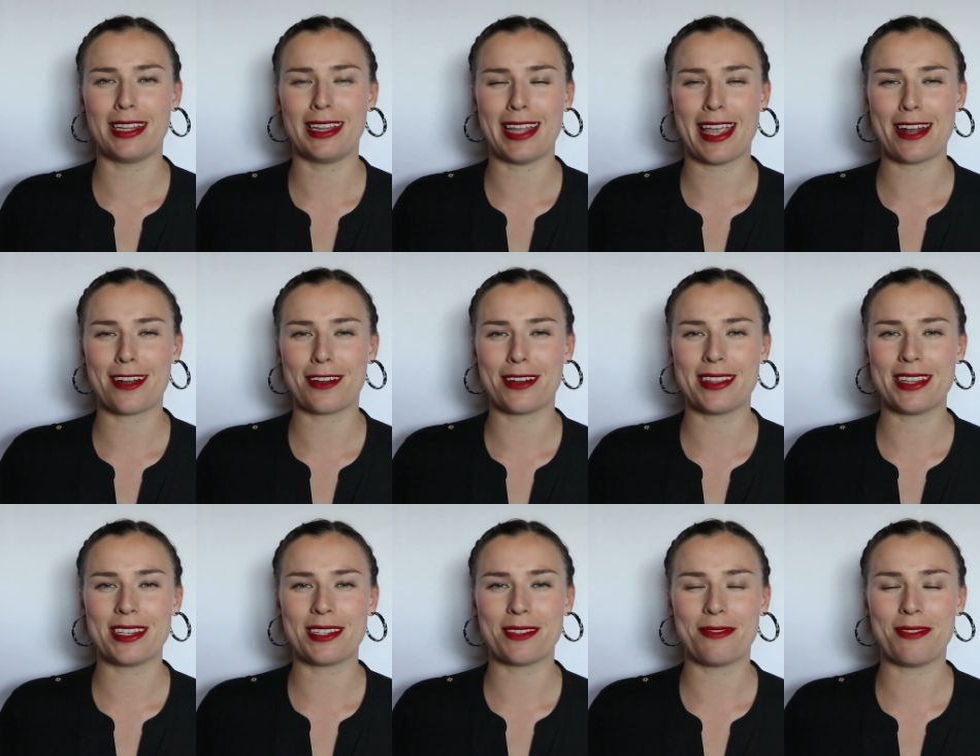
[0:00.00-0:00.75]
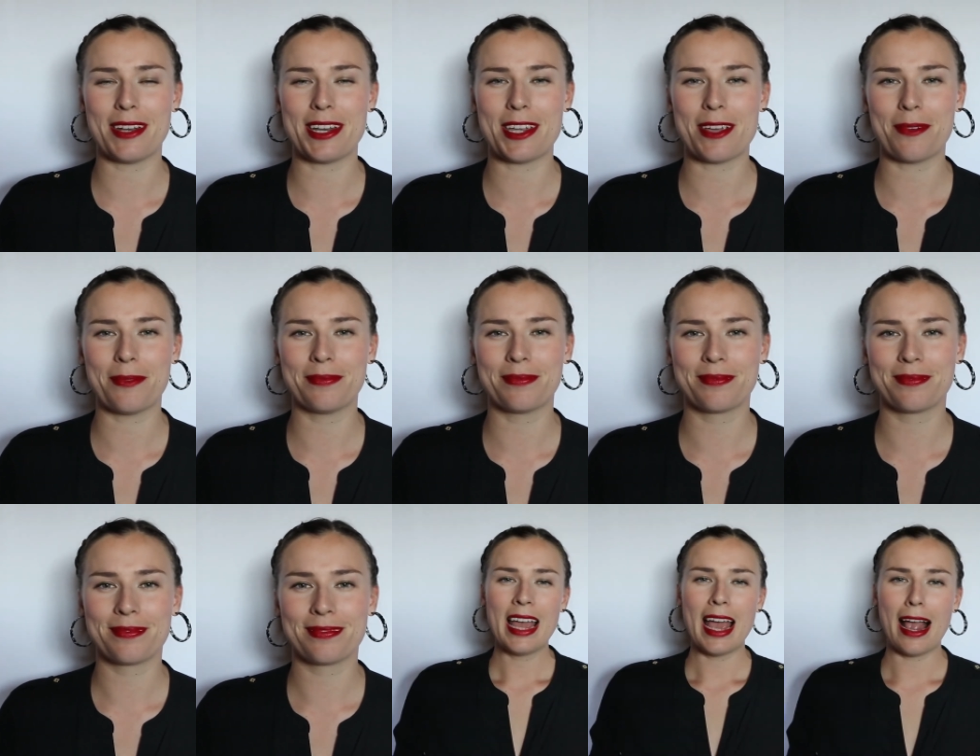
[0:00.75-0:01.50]
later in this video.
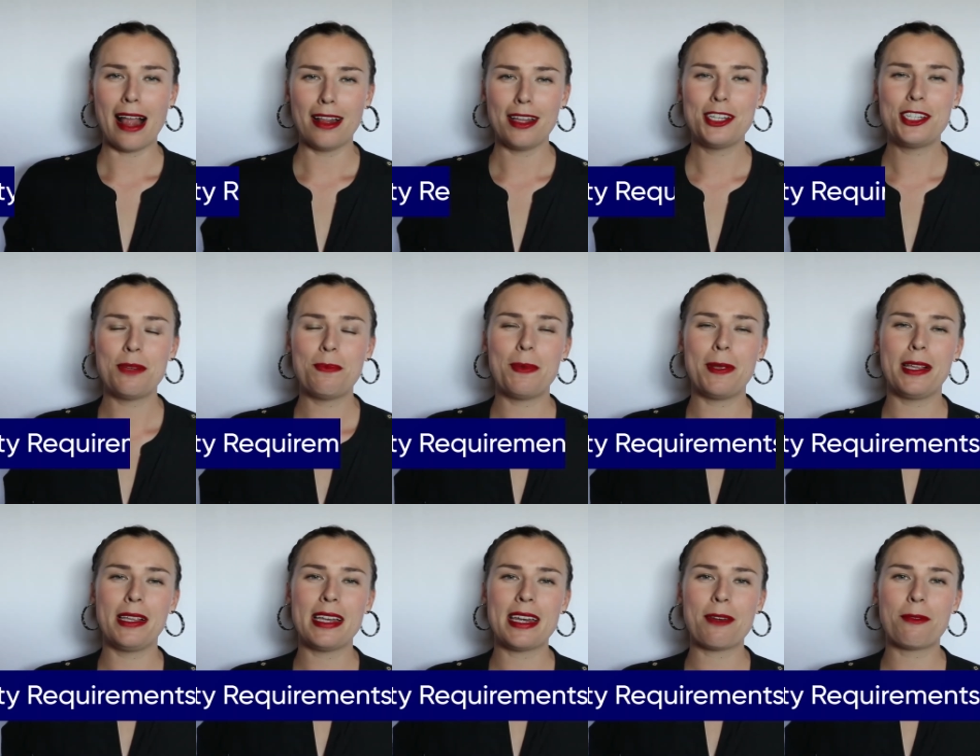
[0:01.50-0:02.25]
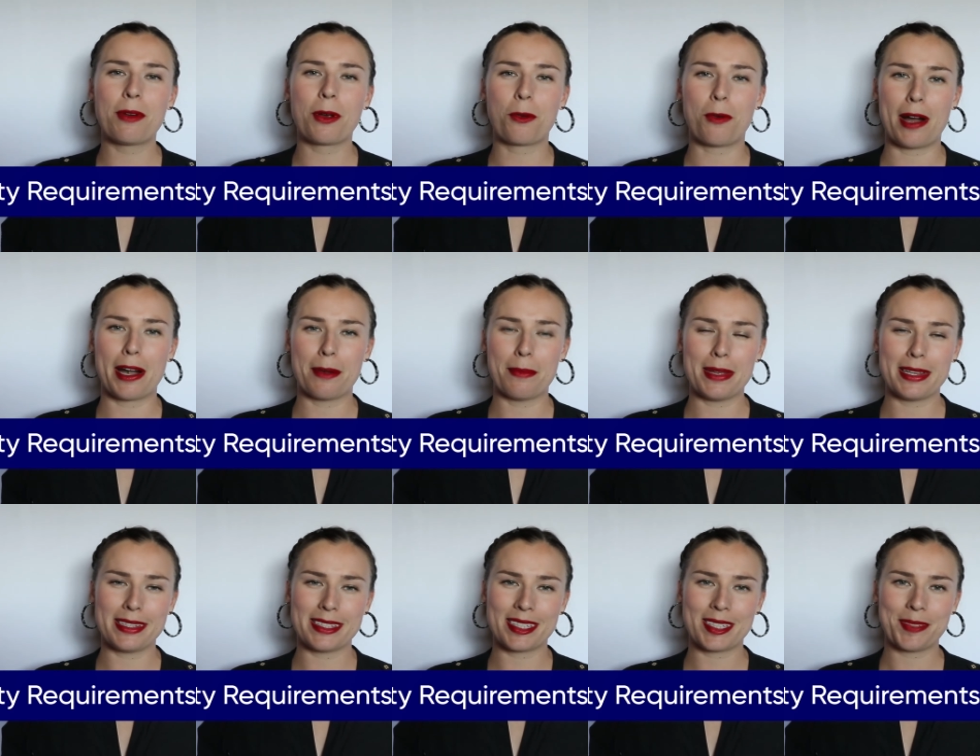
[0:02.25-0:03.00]
Eligibility
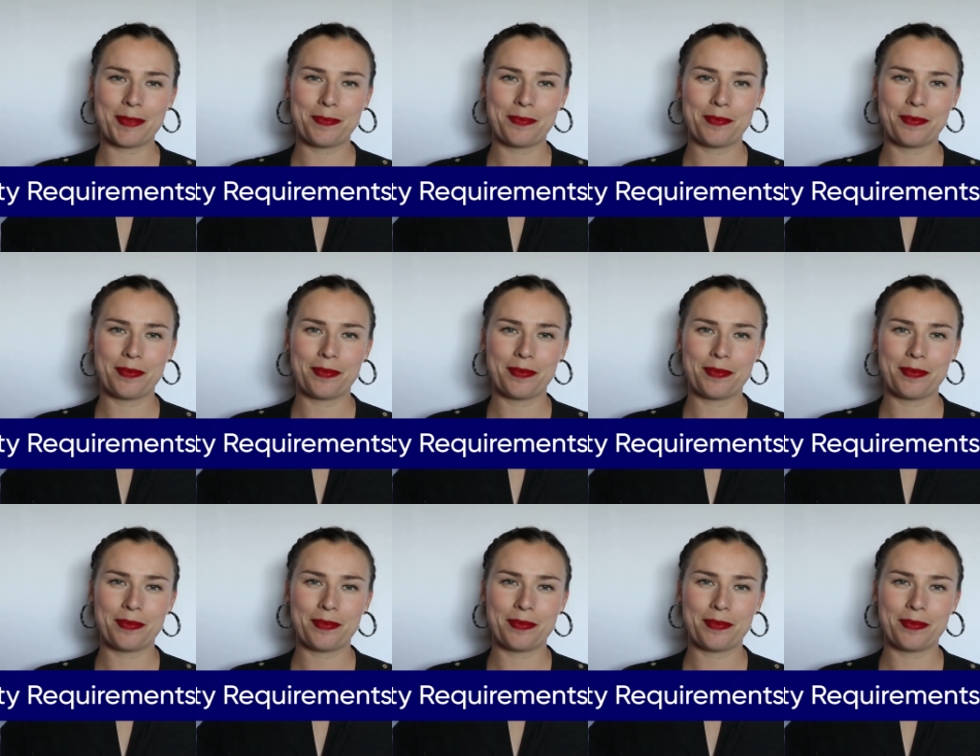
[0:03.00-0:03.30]
requirements.